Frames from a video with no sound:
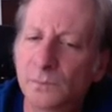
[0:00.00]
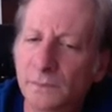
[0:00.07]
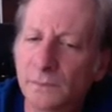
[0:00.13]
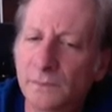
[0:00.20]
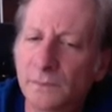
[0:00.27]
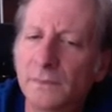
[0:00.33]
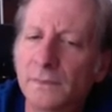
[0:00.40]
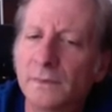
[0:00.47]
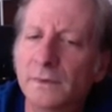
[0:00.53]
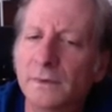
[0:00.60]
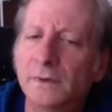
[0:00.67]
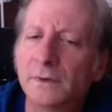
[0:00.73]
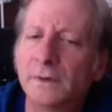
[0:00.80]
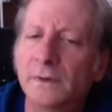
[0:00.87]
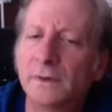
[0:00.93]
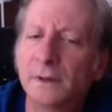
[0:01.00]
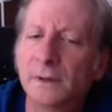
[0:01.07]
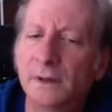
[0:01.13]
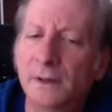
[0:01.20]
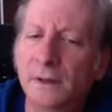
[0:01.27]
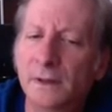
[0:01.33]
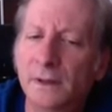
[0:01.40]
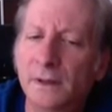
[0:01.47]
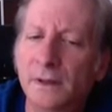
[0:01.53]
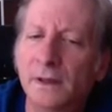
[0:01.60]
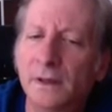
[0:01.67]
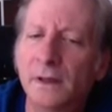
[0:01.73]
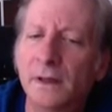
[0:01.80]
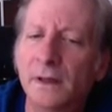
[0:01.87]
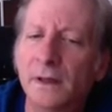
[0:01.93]

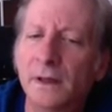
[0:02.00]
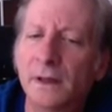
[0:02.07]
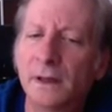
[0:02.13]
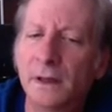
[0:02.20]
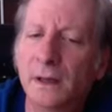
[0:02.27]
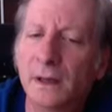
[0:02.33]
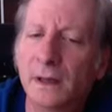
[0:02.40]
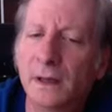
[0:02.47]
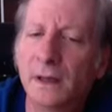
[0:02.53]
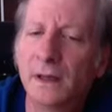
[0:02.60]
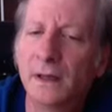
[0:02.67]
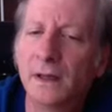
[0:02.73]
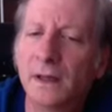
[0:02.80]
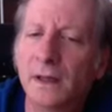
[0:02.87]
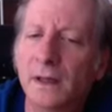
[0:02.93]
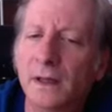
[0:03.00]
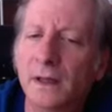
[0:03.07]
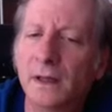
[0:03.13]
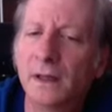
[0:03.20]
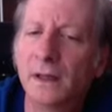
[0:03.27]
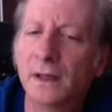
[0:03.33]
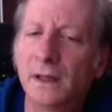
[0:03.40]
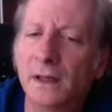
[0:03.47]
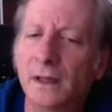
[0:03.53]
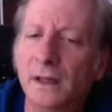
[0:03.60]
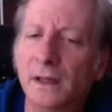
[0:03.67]
This person isn't speaking.